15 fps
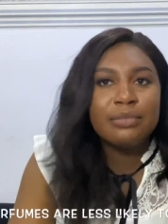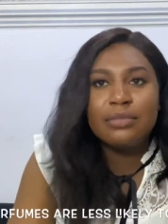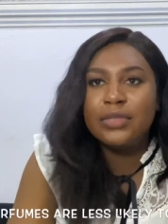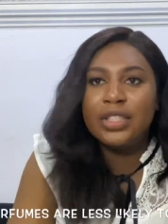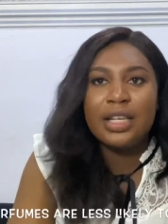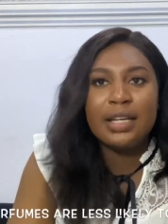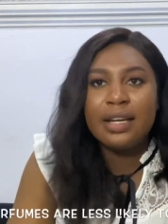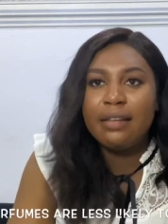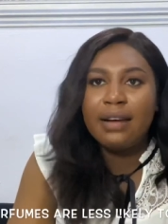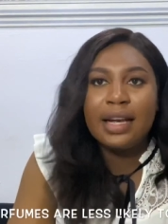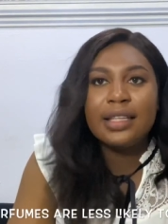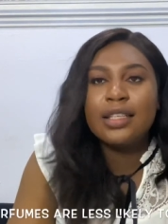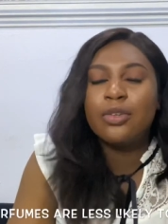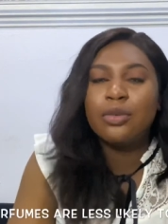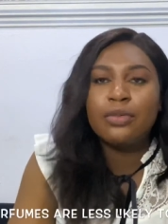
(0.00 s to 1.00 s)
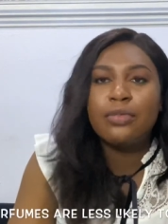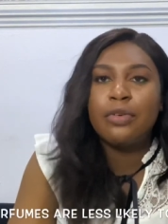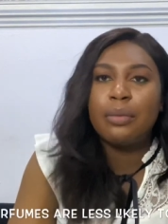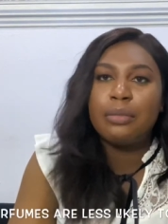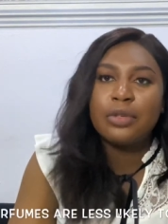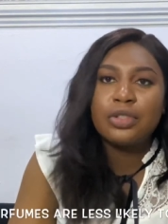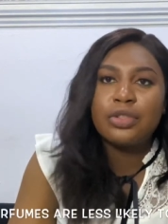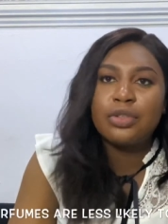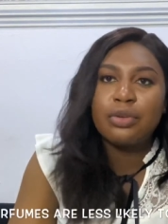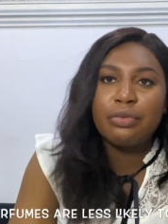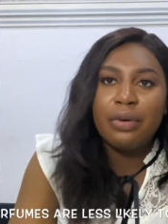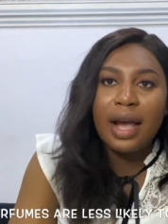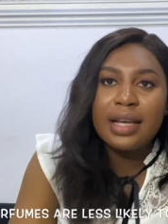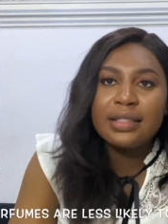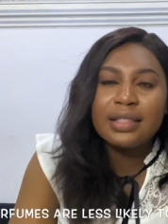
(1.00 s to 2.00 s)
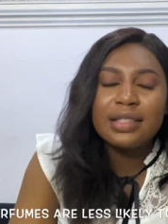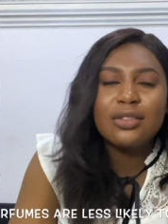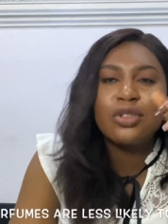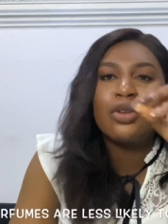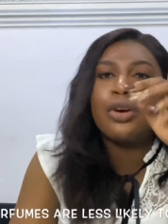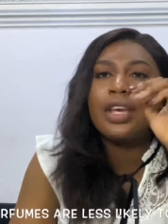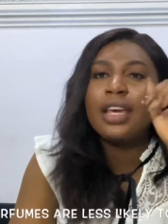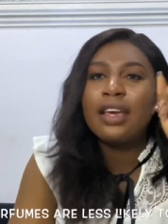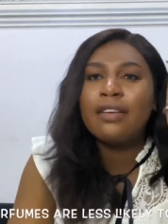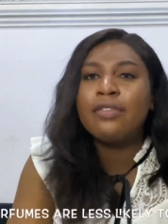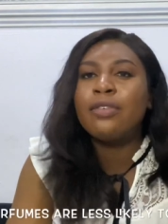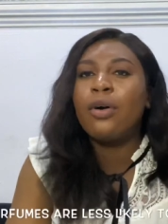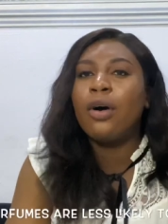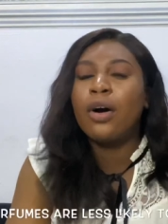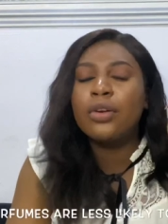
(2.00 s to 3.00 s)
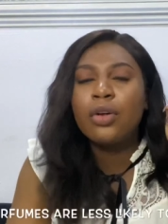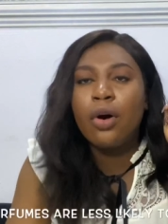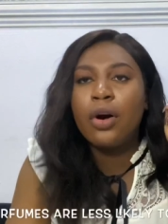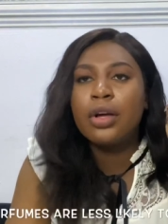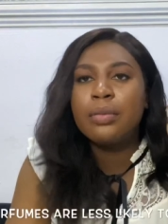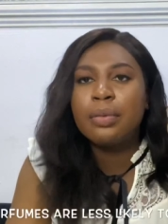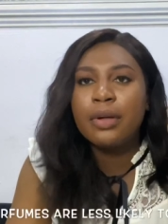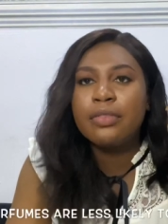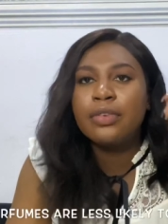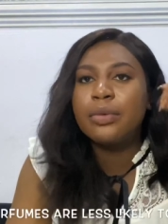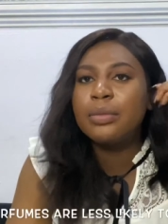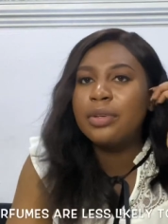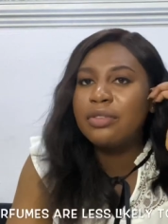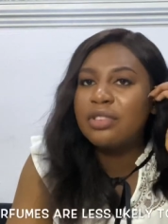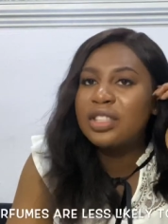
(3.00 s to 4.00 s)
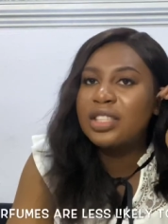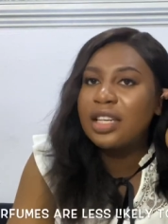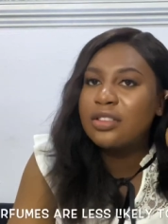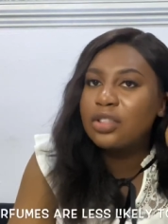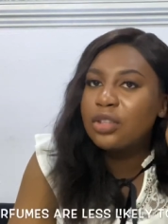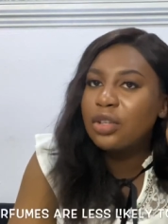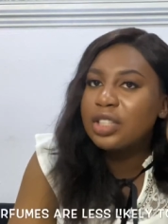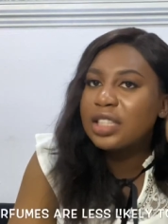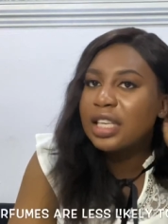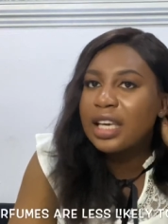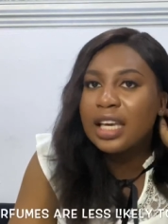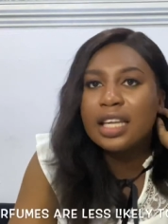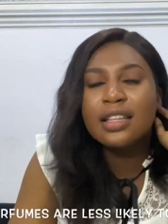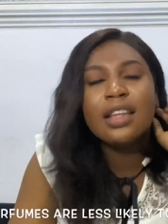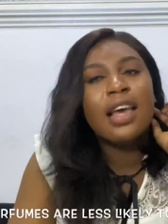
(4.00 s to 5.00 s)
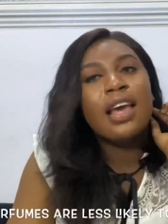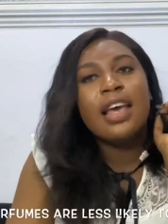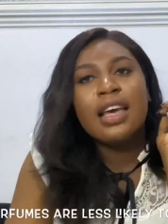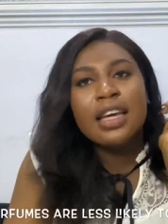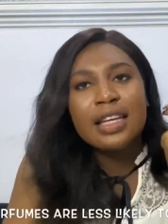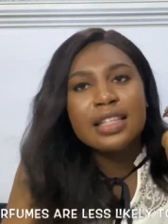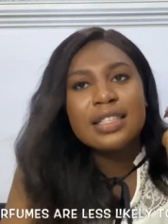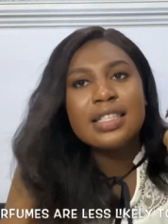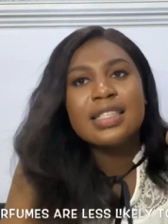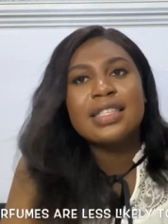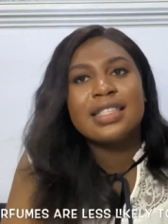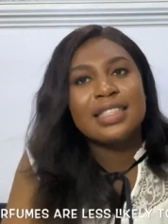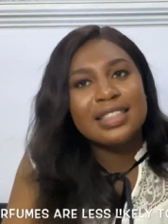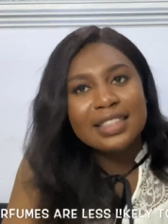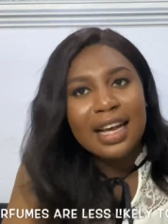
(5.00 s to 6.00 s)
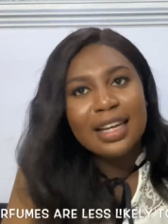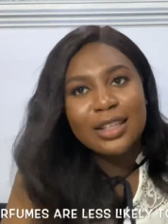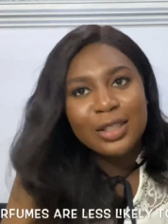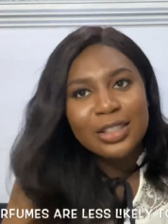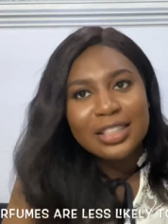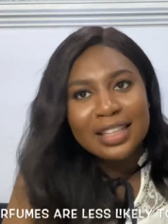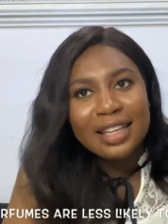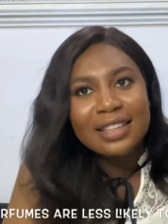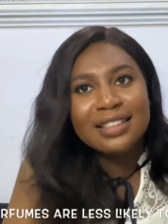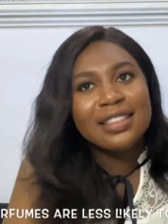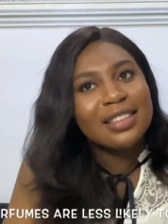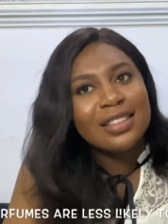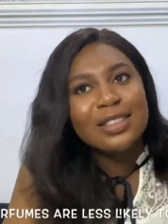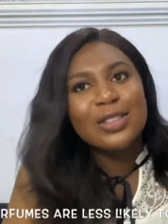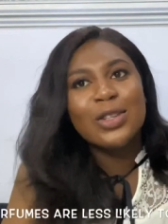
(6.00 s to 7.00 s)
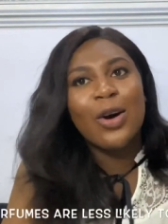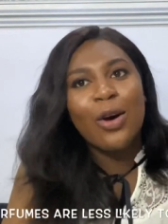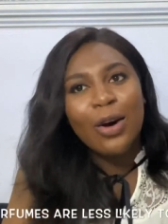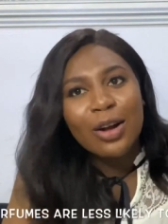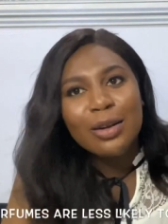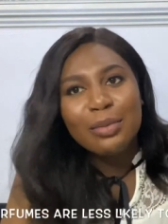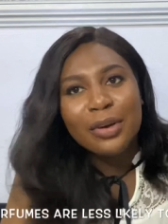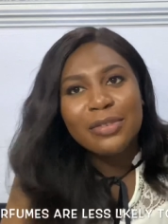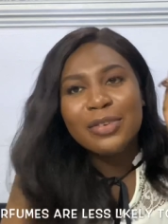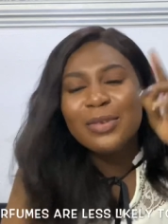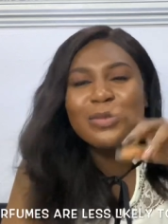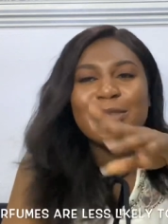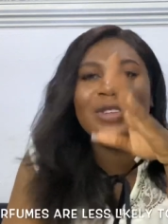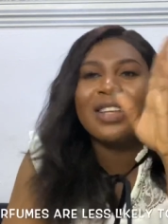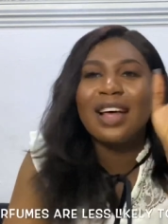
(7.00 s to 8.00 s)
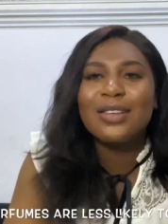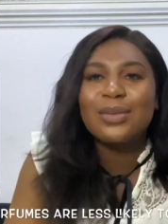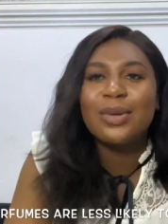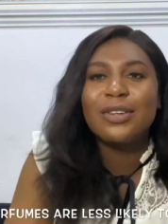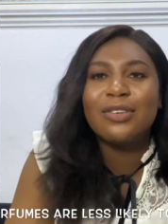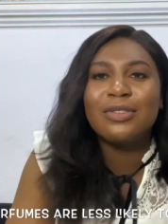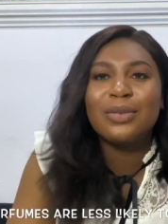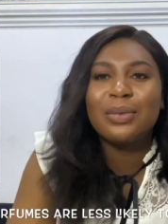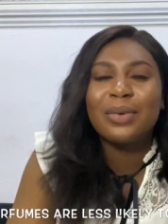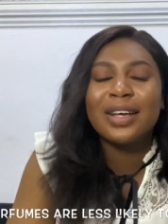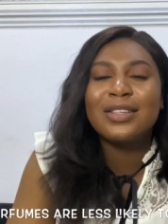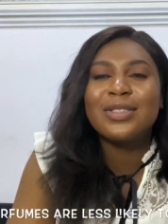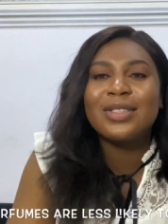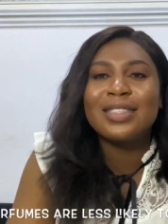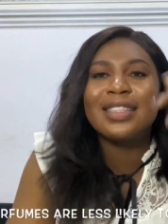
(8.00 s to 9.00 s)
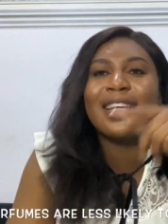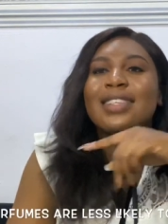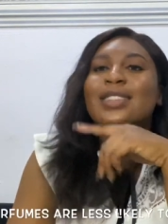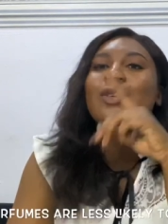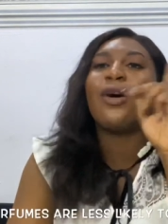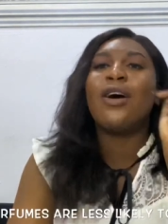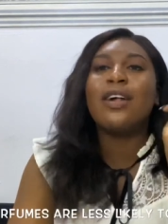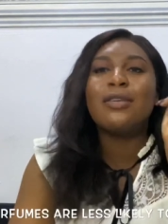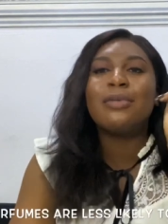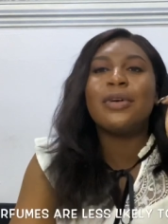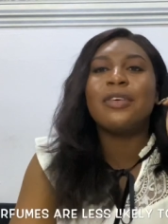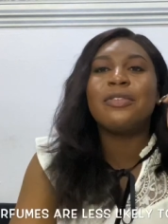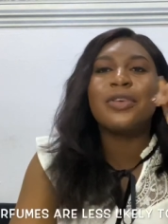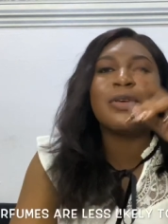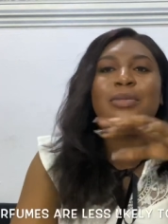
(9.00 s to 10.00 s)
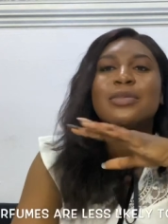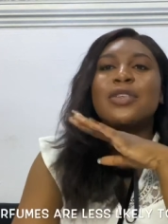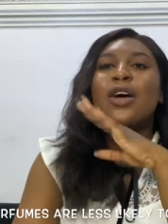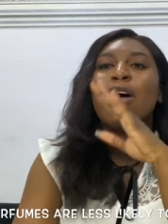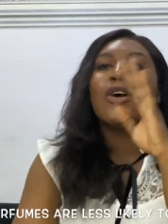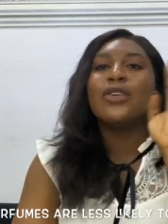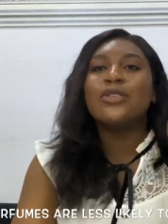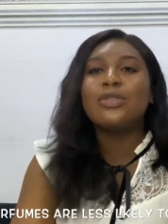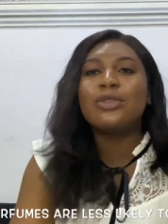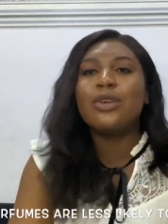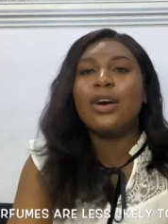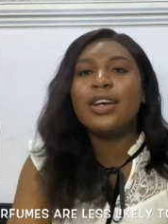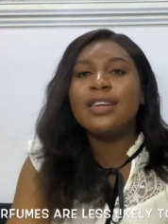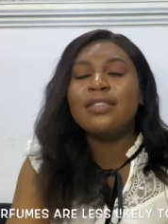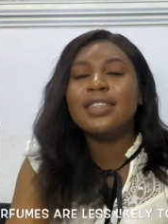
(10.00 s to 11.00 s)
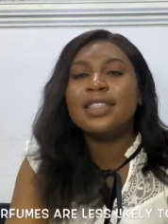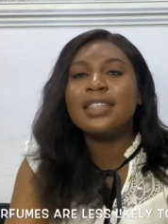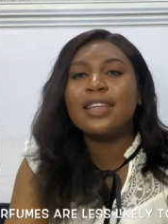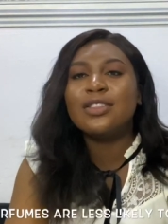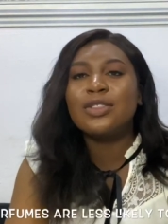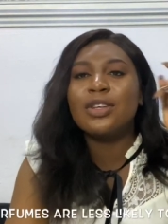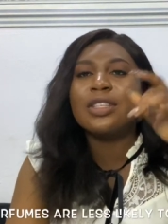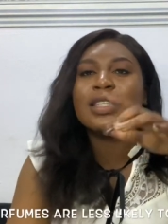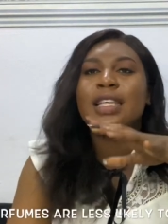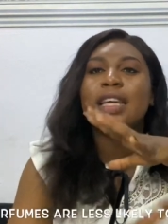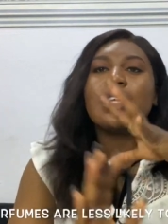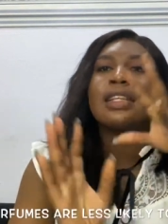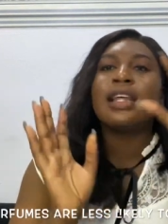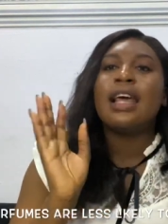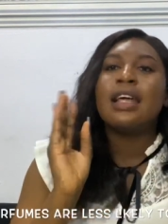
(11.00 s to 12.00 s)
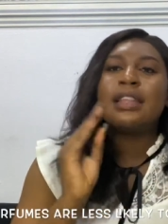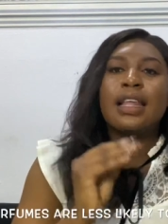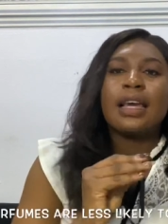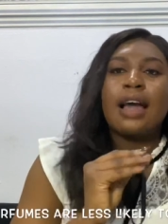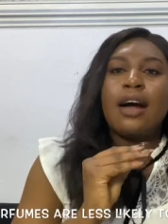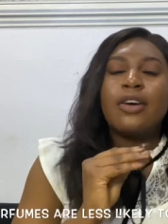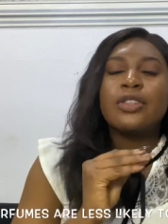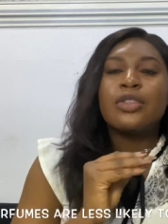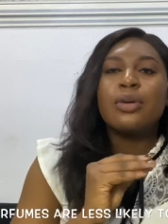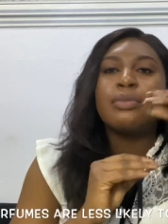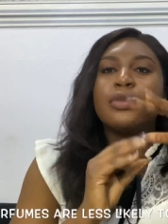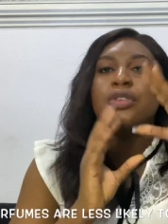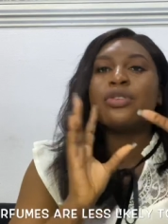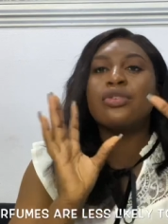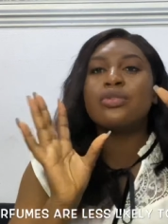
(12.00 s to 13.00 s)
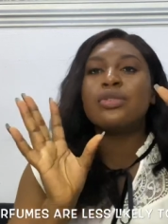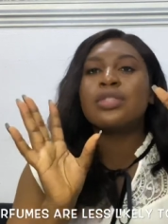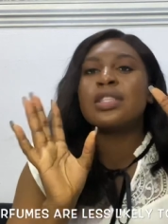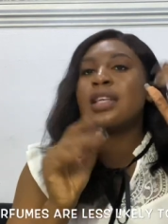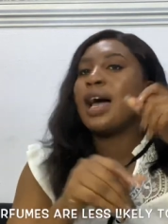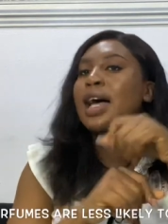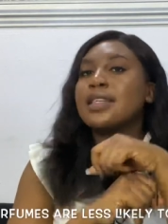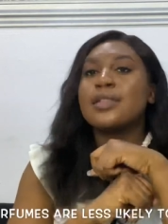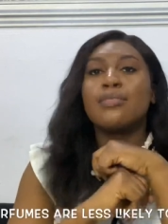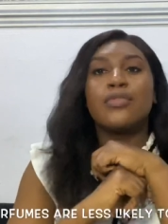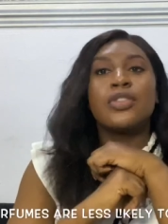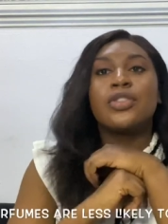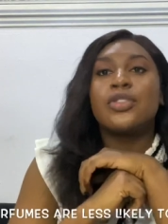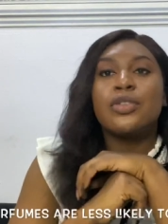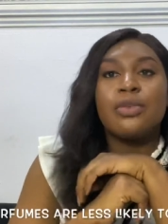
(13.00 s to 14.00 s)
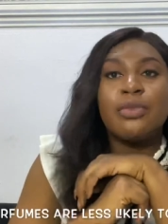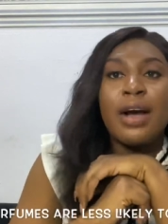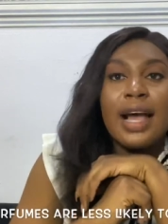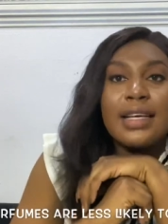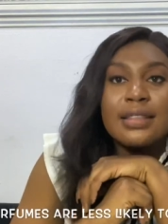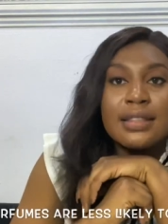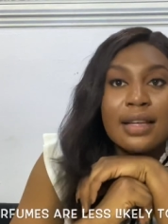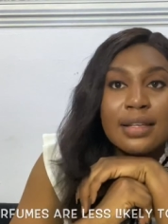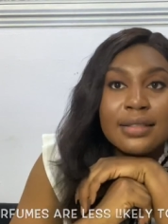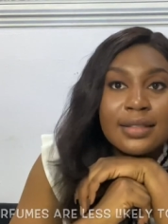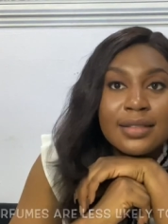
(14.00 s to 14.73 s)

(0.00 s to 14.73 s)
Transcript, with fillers: generally good for moisturizing so if an oil perfume irritates your skin it is diluted it is not oil perfume so that's one of the ways to test oil perfumes do not irritate your skin they can also be used as moisturizers